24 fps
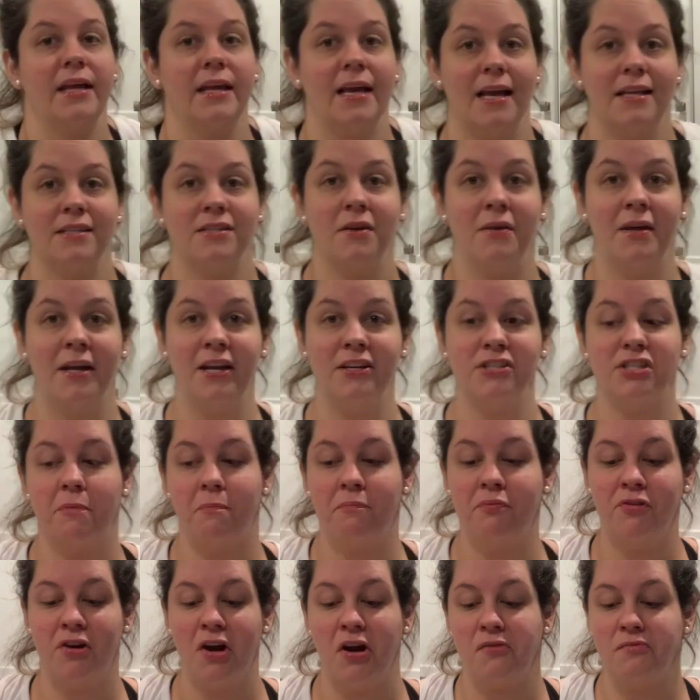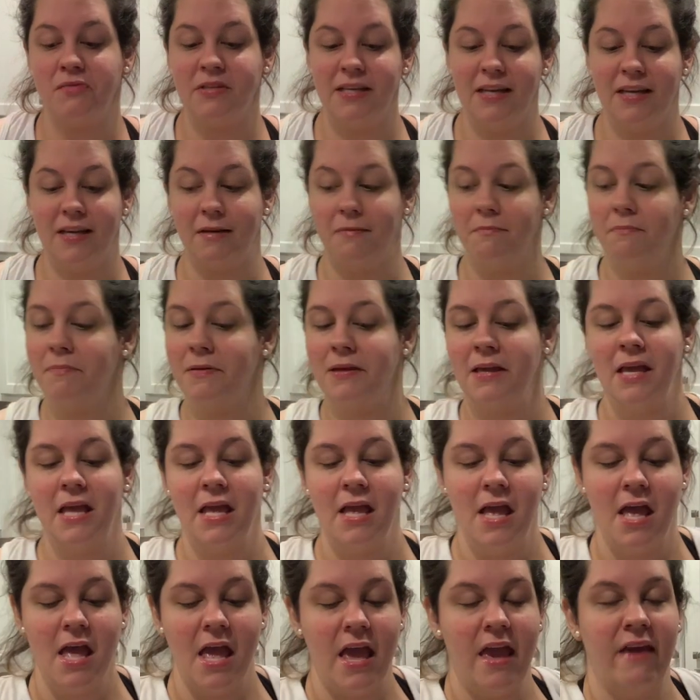right guys, so here's a pro tip.
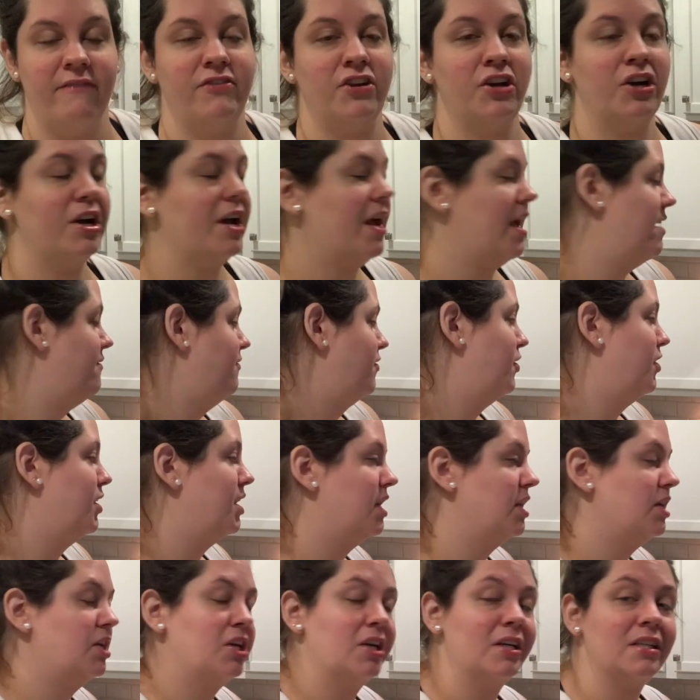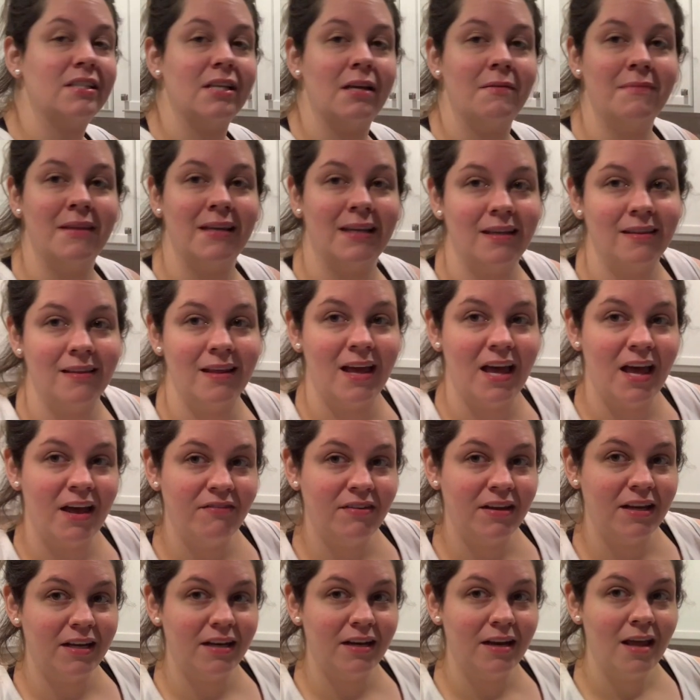If you're ever gonna cook something in the
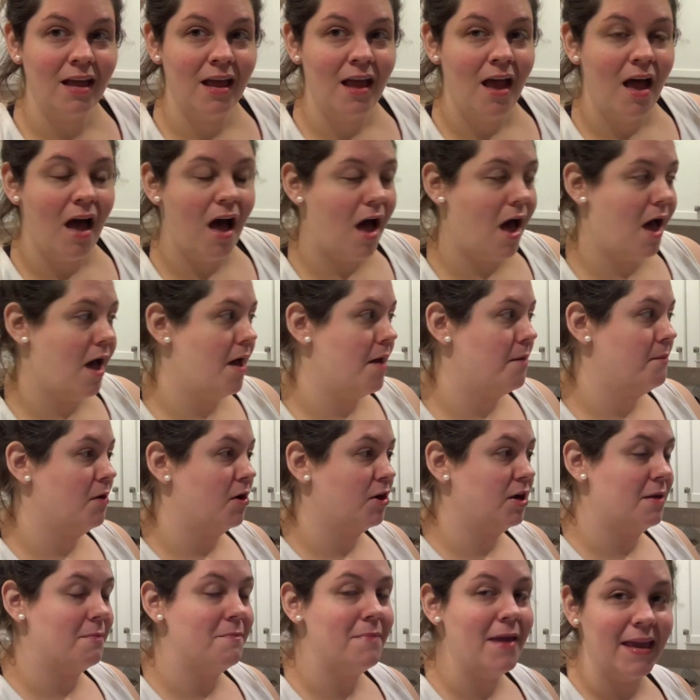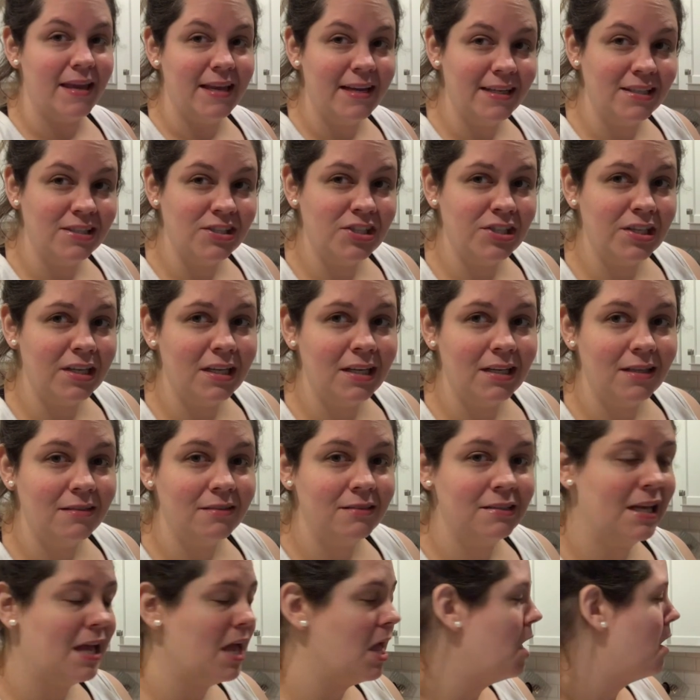oven on a baking sheet,
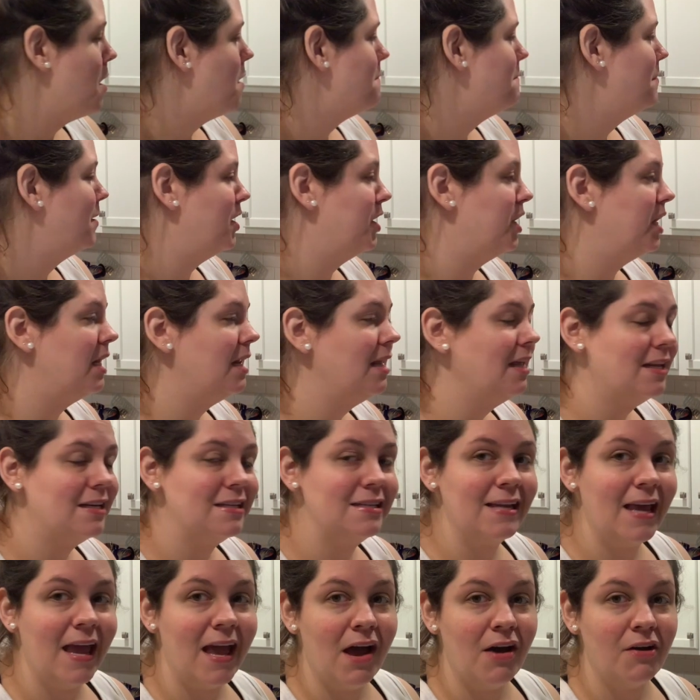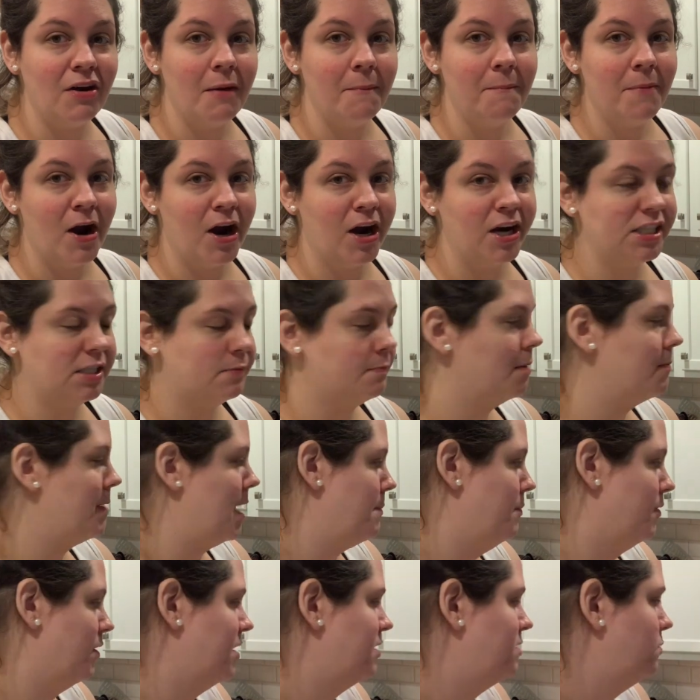put down parchment
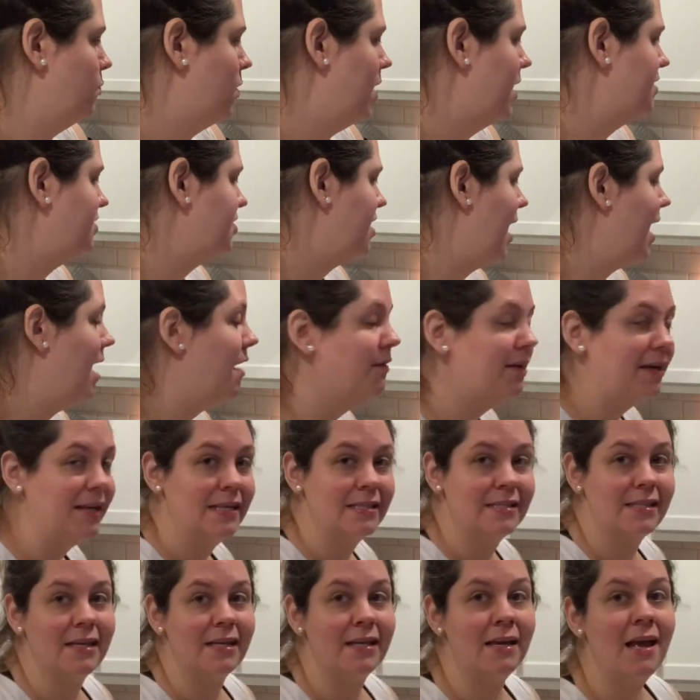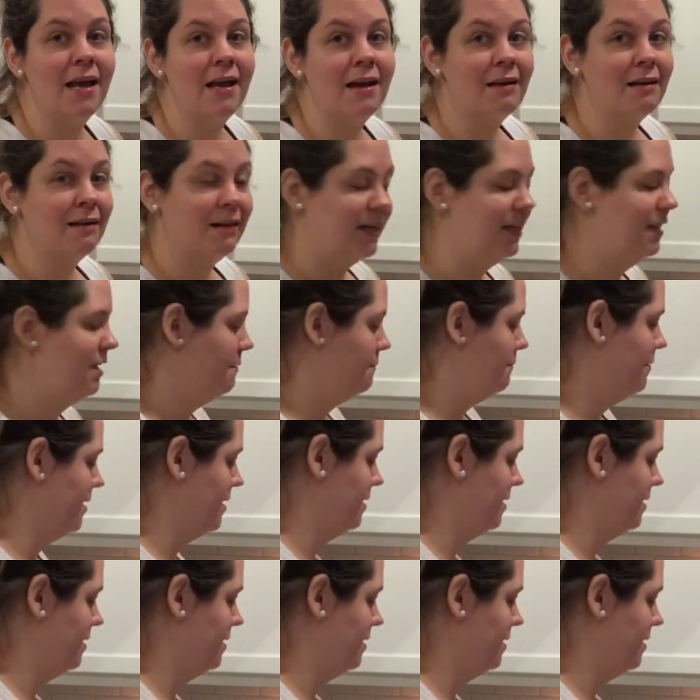paper, because watch how easy cleanup